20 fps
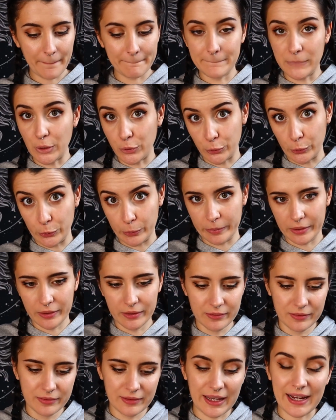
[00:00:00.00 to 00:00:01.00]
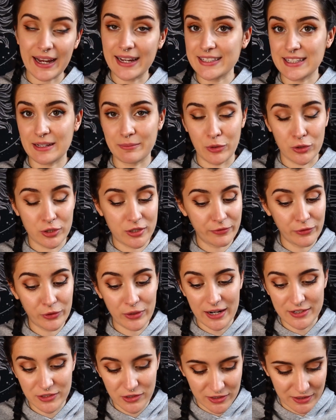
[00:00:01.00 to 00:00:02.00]
Boom. Like I said, most of you
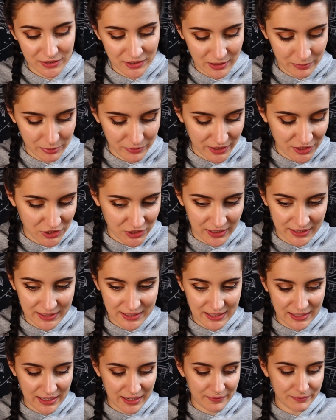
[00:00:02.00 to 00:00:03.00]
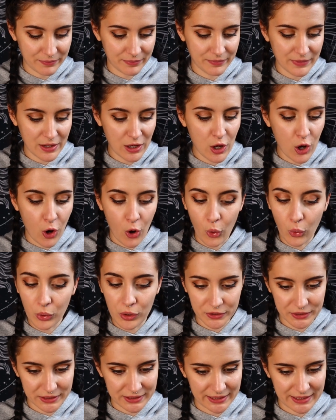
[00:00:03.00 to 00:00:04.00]
guys are in separation. I see that
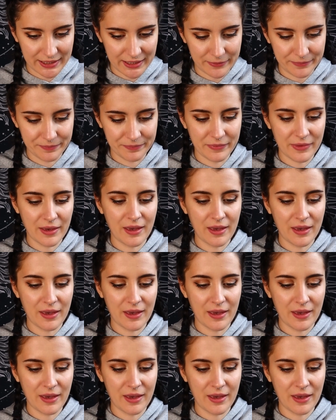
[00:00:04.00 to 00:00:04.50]
wholeheartedly now.